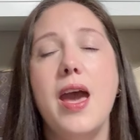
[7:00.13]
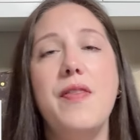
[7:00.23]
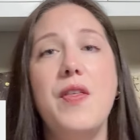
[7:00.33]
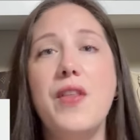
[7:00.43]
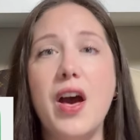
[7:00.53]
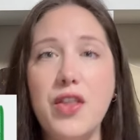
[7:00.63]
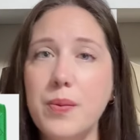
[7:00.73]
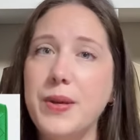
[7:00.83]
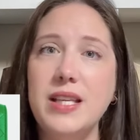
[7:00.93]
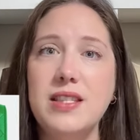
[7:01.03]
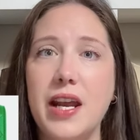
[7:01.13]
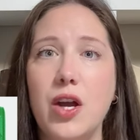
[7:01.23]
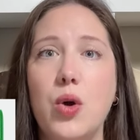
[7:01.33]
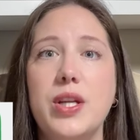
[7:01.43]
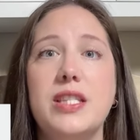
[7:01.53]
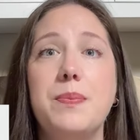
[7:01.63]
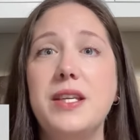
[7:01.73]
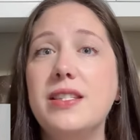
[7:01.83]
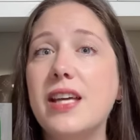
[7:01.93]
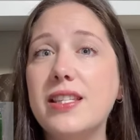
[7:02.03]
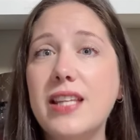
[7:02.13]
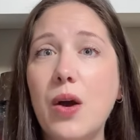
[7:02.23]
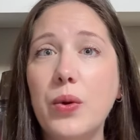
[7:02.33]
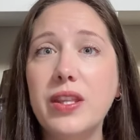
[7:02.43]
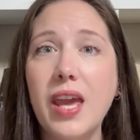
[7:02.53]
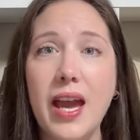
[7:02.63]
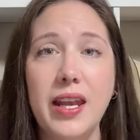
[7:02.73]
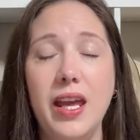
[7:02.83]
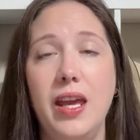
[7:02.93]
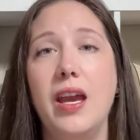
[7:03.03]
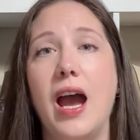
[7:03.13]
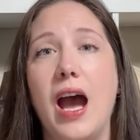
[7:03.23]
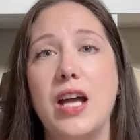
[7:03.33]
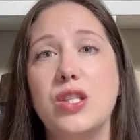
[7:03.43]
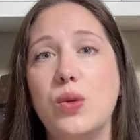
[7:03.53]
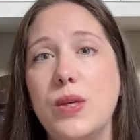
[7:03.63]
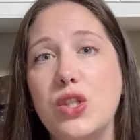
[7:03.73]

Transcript: And then the other piece that I own is a piece that is now with Candy uh, to be